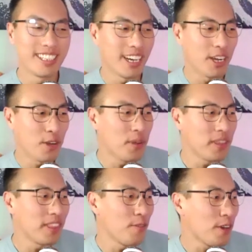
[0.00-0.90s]
quit
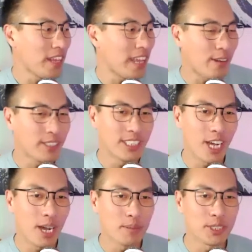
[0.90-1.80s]
the 40-hour
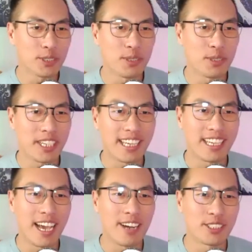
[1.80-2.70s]
job to work
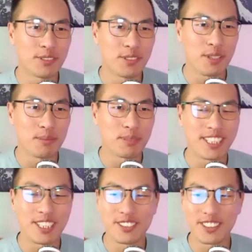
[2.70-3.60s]
80 hours for
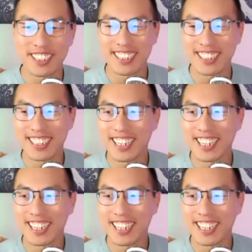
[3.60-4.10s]
themselves, right?